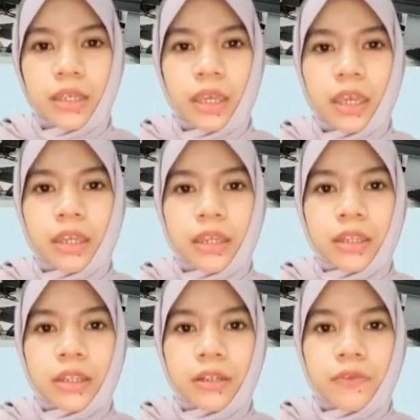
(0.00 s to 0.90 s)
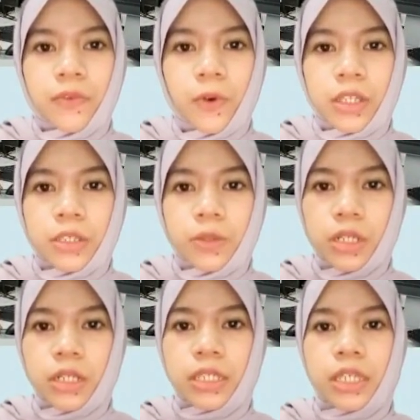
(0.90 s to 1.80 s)
And for his
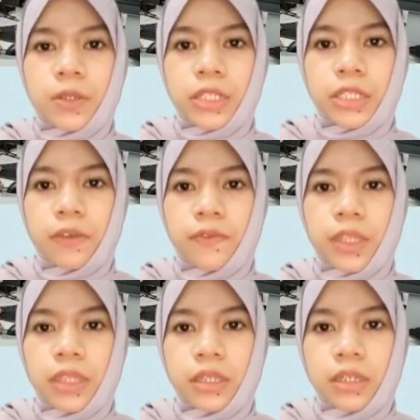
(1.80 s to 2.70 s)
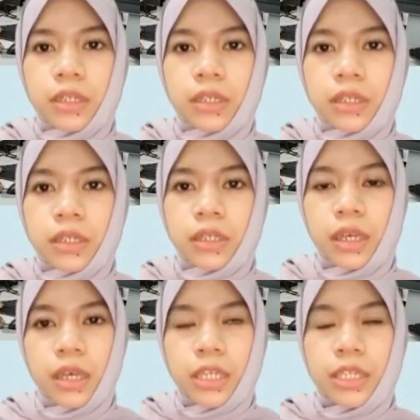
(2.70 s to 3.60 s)
work, he received
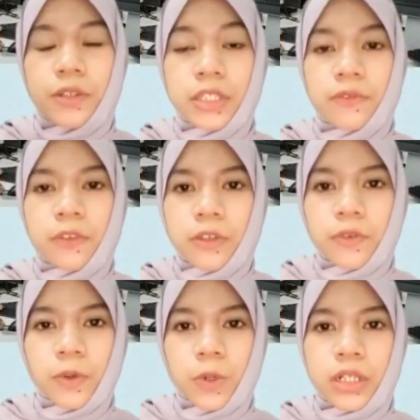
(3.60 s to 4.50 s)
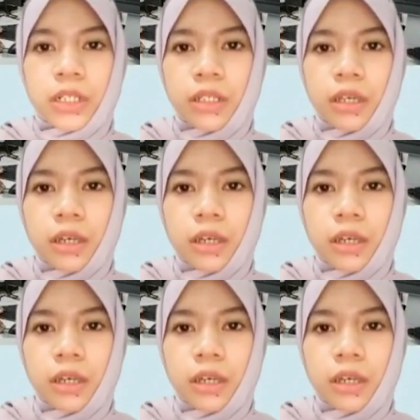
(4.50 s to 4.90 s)
lots of awards.